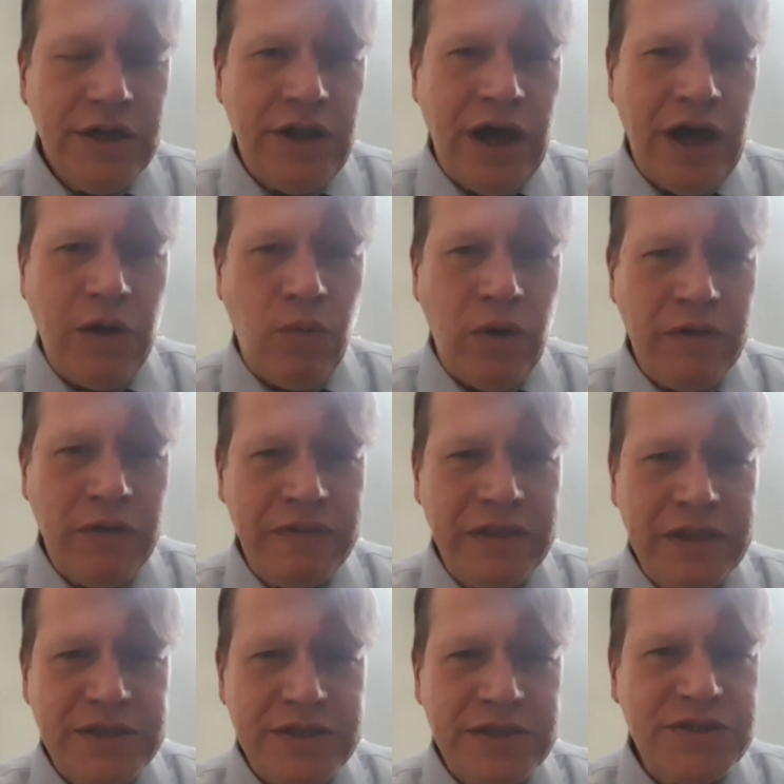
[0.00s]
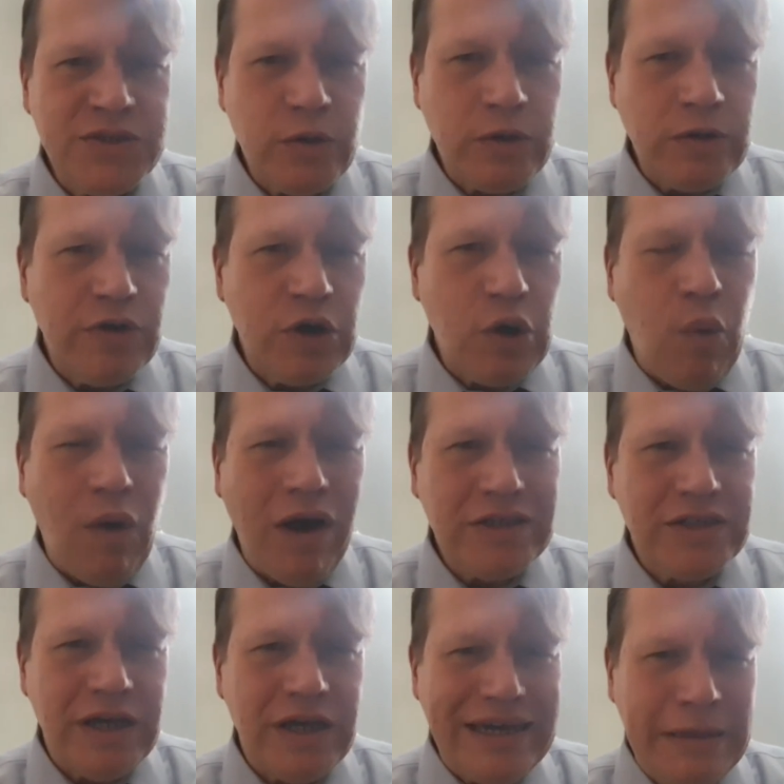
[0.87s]
not one that is sort of a
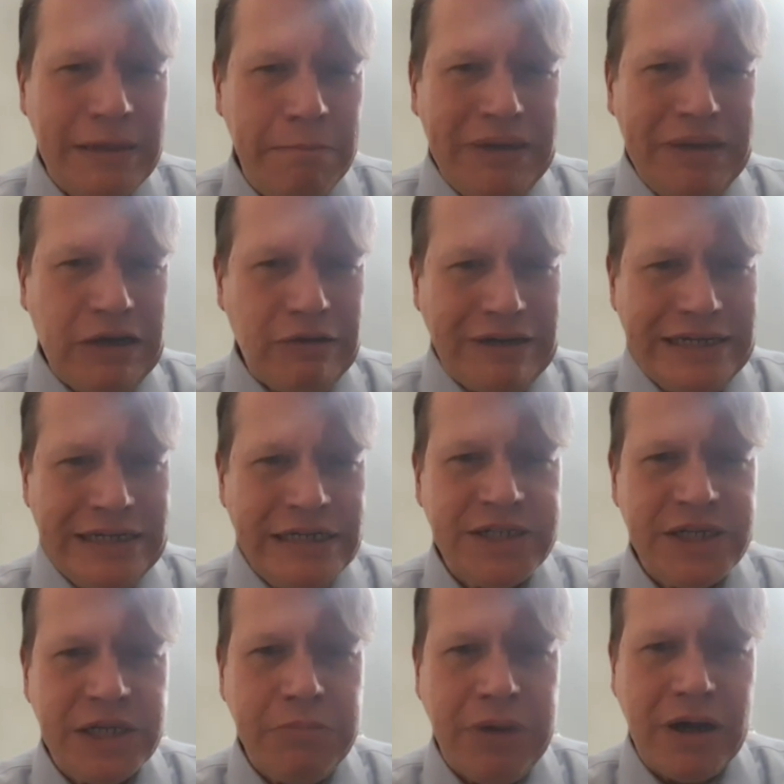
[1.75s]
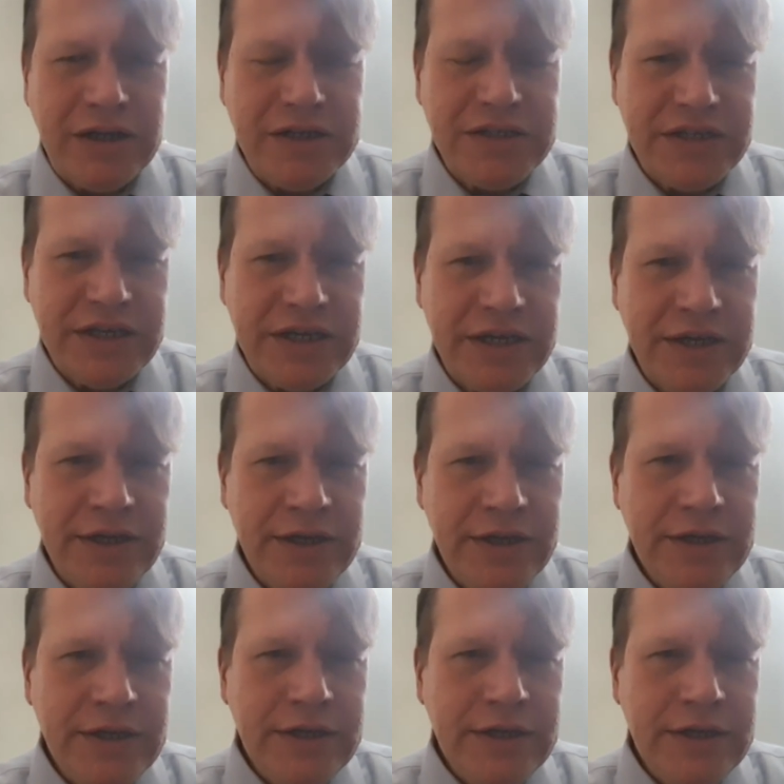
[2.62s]
quasi-imperialistic policy.